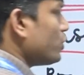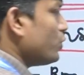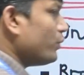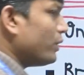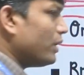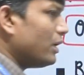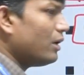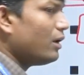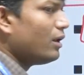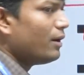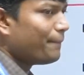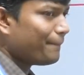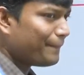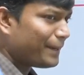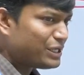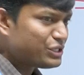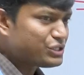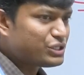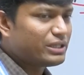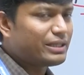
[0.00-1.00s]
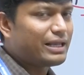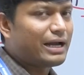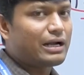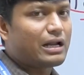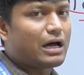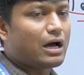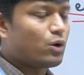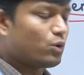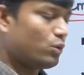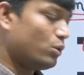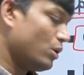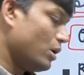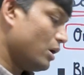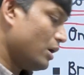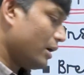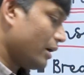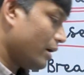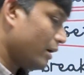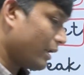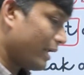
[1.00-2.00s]
you will mention that how
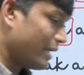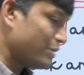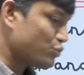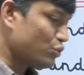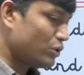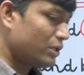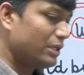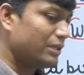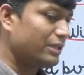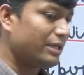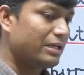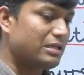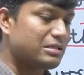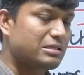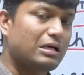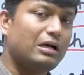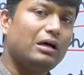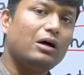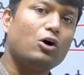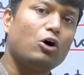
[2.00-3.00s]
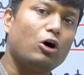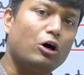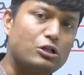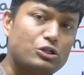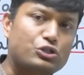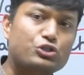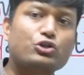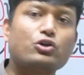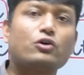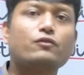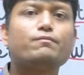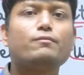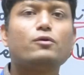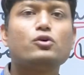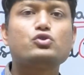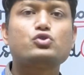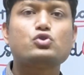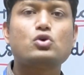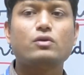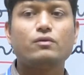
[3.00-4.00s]
gradually there is a onset of
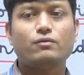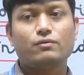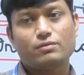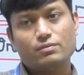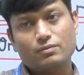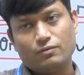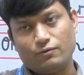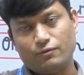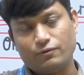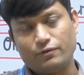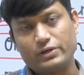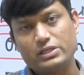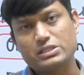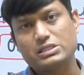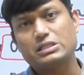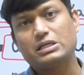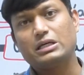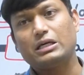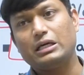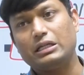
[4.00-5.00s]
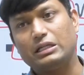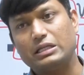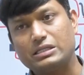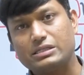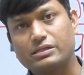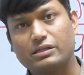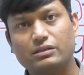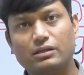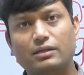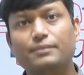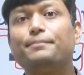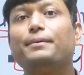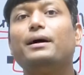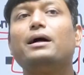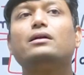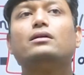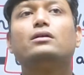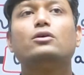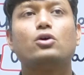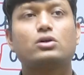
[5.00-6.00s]
monsoon, first in the southern
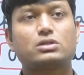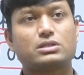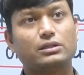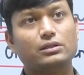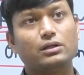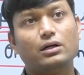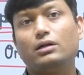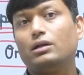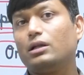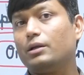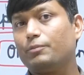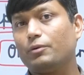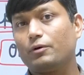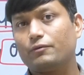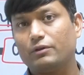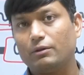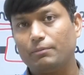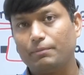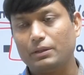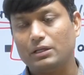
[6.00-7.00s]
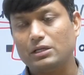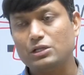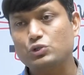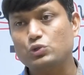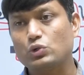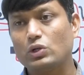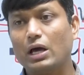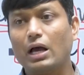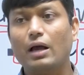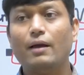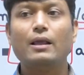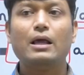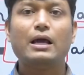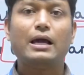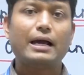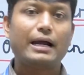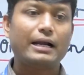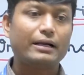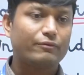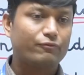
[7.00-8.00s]
part or southern tip of the peninsula,
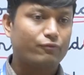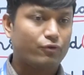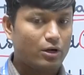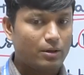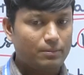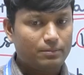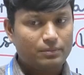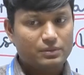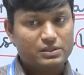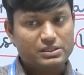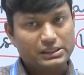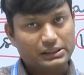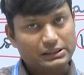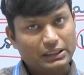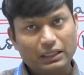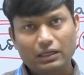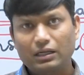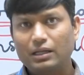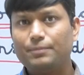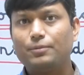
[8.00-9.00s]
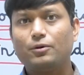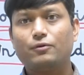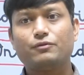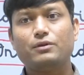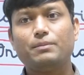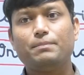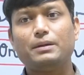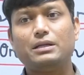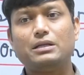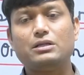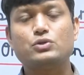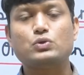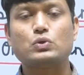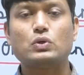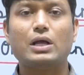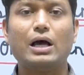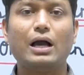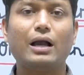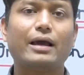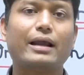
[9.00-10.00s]
and from southern tip of the
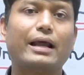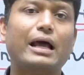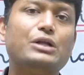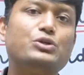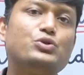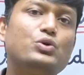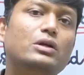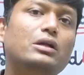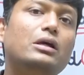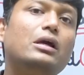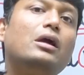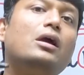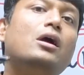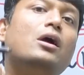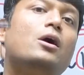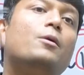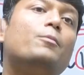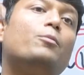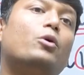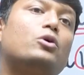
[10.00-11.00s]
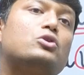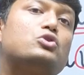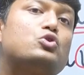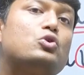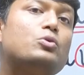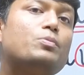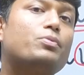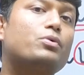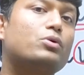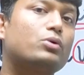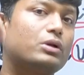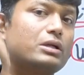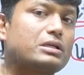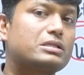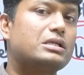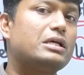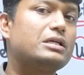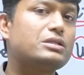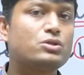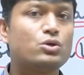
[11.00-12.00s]
peninsula gradually monsoon
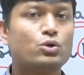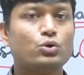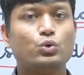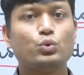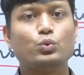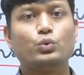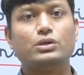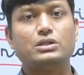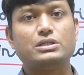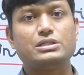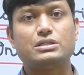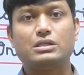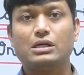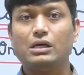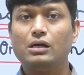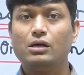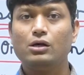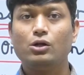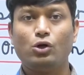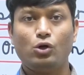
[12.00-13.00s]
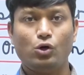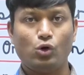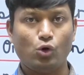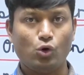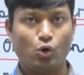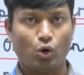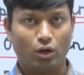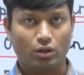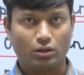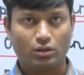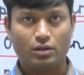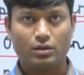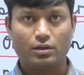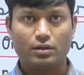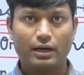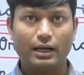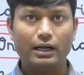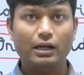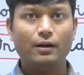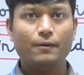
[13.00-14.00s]
progresses towards the north,
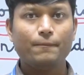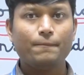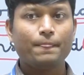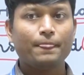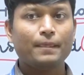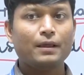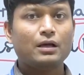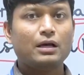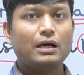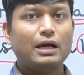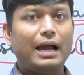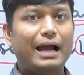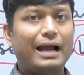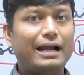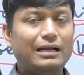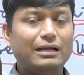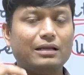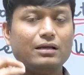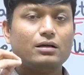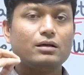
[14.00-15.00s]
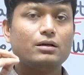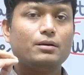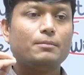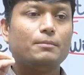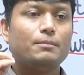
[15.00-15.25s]
right? And